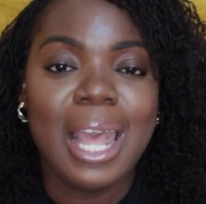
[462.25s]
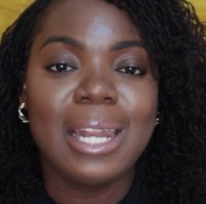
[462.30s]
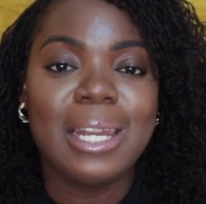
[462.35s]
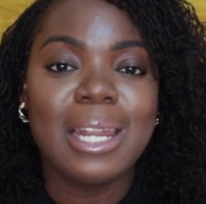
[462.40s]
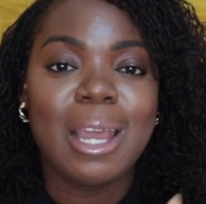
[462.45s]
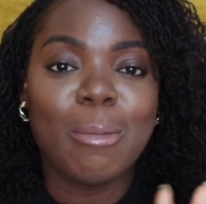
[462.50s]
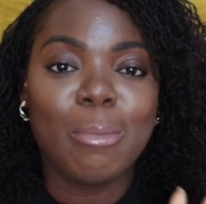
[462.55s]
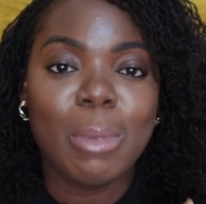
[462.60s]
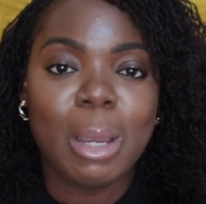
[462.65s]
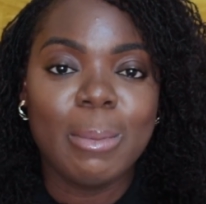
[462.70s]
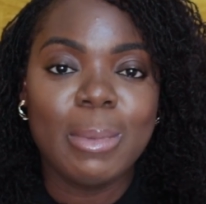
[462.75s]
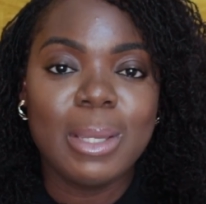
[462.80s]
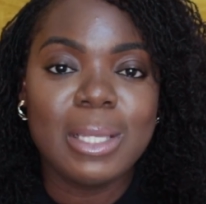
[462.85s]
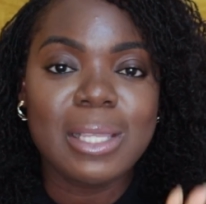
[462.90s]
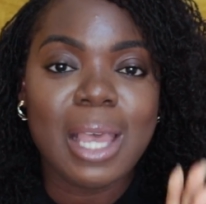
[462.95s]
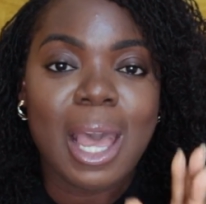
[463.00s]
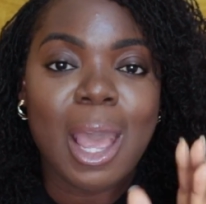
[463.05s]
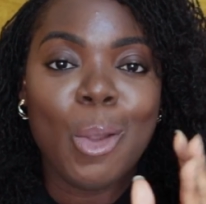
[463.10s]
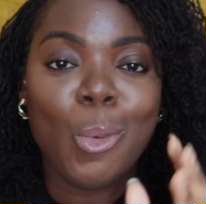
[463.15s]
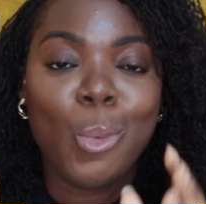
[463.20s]
Now
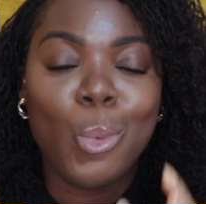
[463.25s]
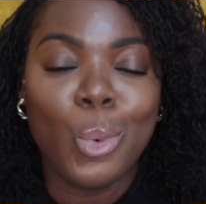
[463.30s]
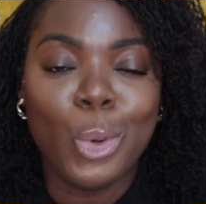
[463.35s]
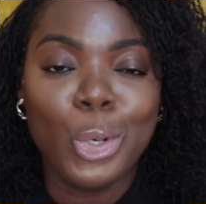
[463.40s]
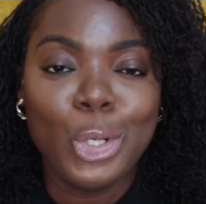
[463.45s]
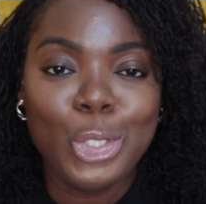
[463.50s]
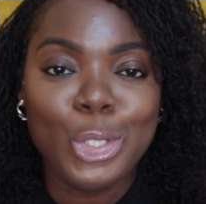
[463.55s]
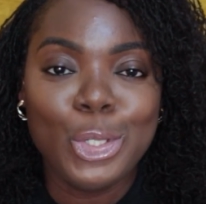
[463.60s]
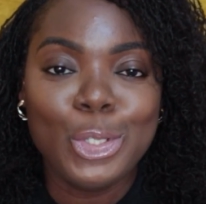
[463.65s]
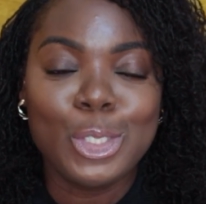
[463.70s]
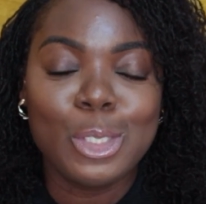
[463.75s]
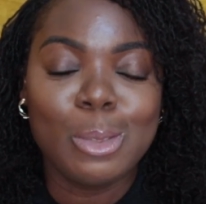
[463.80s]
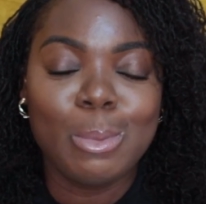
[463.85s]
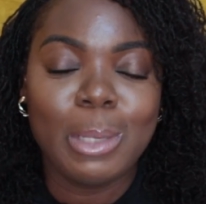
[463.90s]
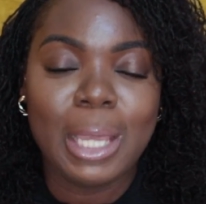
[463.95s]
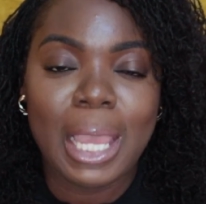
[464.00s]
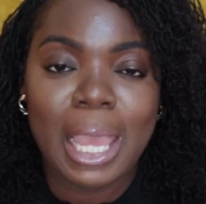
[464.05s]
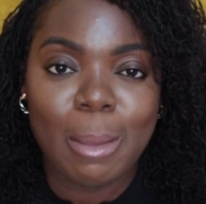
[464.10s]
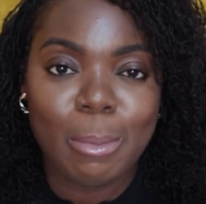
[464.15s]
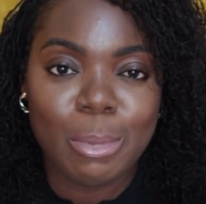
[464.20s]
mamas, I want you to
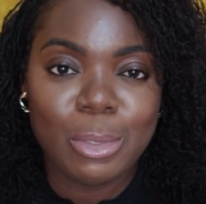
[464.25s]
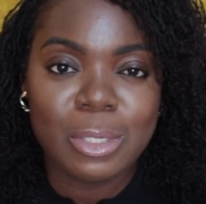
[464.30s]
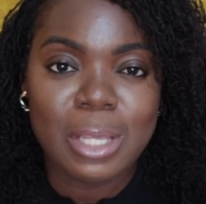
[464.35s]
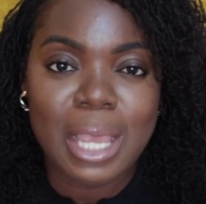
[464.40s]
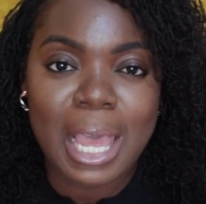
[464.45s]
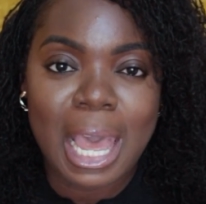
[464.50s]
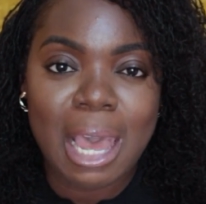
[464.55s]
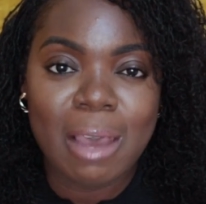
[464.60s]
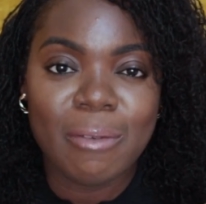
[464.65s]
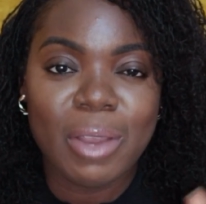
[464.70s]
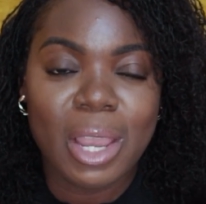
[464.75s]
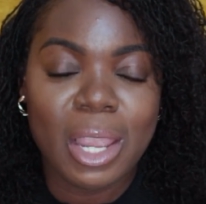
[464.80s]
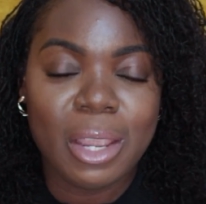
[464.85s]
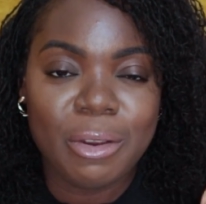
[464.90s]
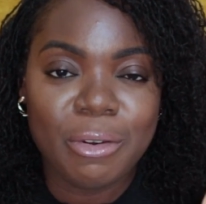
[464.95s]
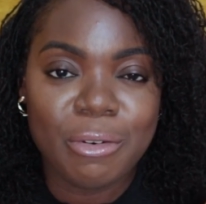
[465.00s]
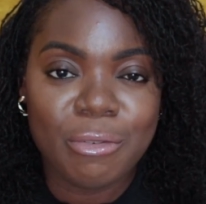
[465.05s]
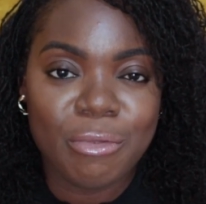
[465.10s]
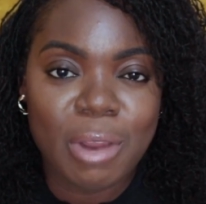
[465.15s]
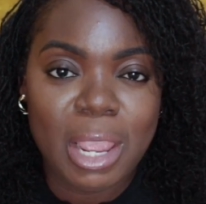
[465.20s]
be able to have a
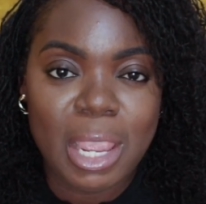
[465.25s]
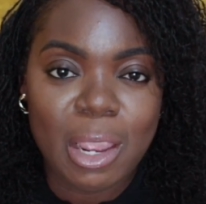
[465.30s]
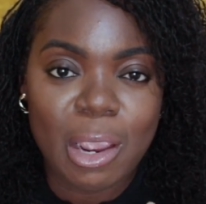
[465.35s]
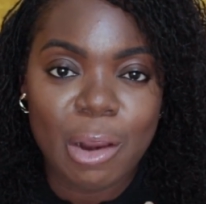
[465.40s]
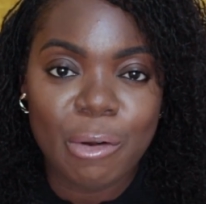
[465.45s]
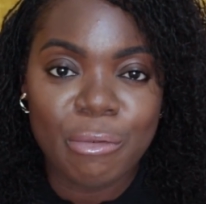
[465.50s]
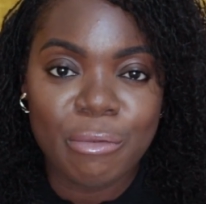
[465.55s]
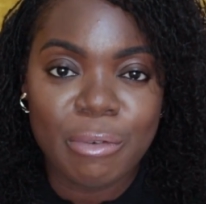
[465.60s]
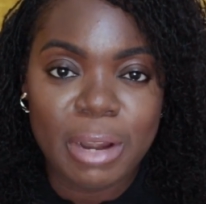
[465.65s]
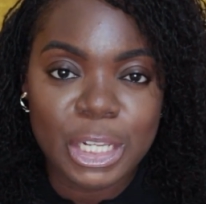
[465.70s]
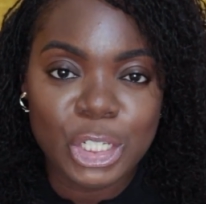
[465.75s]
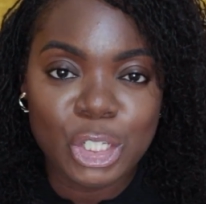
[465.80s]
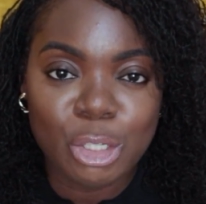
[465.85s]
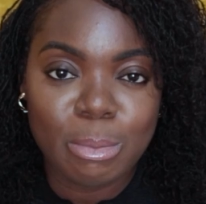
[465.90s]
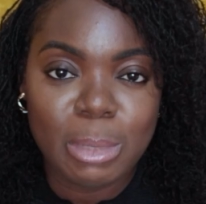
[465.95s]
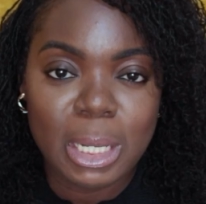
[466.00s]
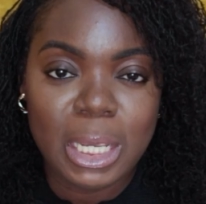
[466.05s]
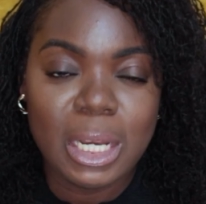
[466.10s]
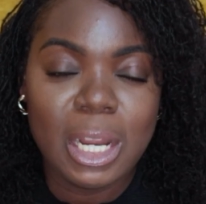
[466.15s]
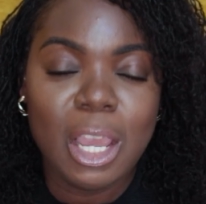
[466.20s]
great
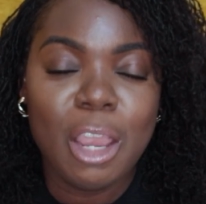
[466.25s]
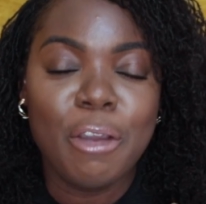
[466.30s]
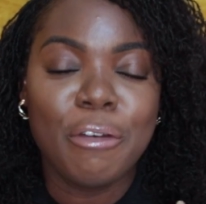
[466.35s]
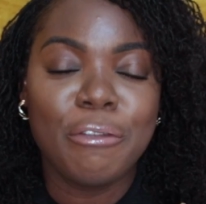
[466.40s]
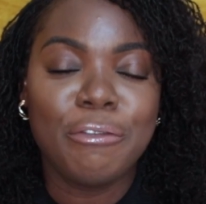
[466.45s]
regimen